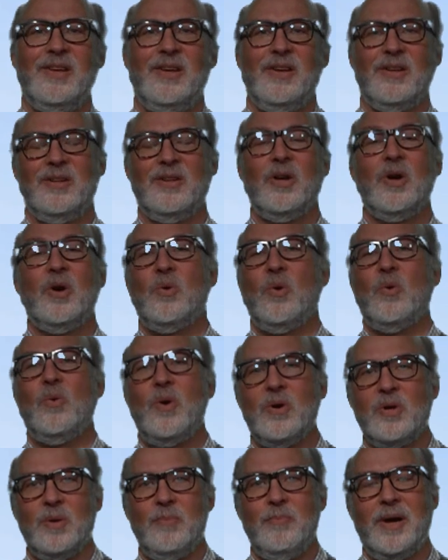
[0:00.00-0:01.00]
Hello, well,
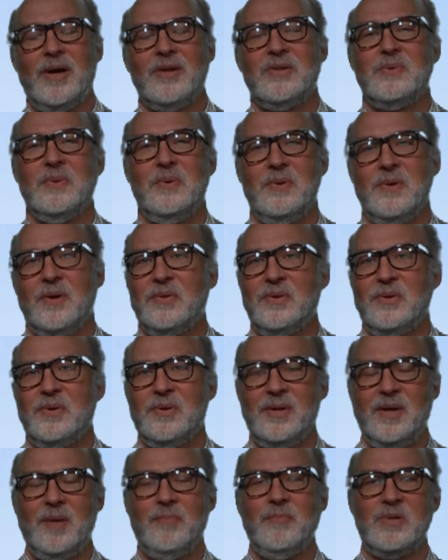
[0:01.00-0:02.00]
welcome back to
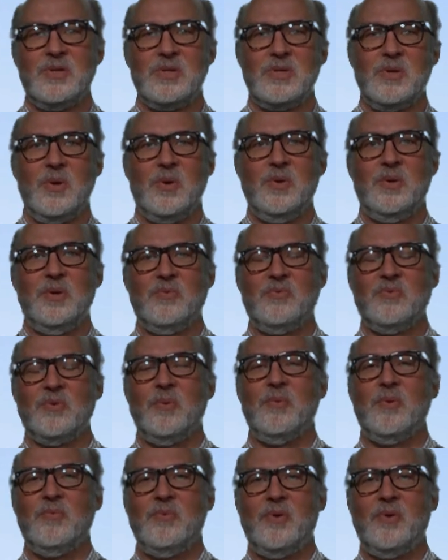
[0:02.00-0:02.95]
another episode of From the